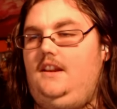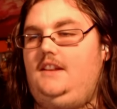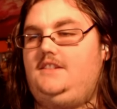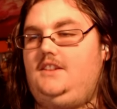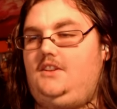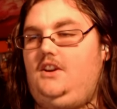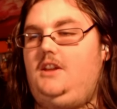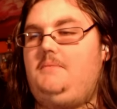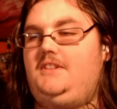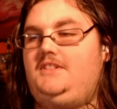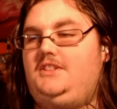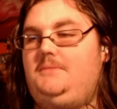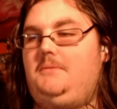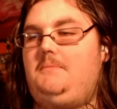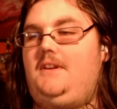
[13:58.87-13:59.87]
Is it going to be
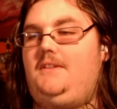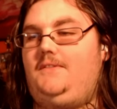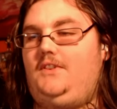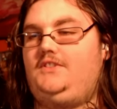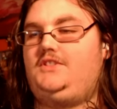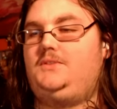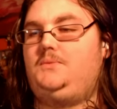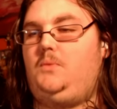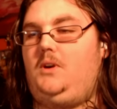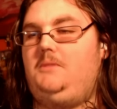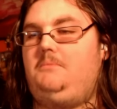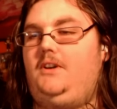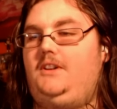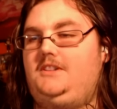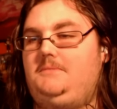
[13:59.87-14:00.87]
Superman versus
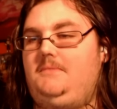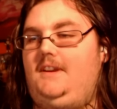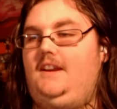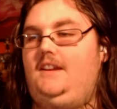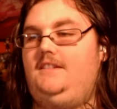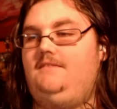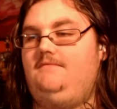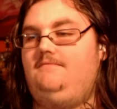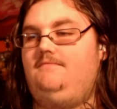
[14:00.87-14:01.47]
One Punch Man?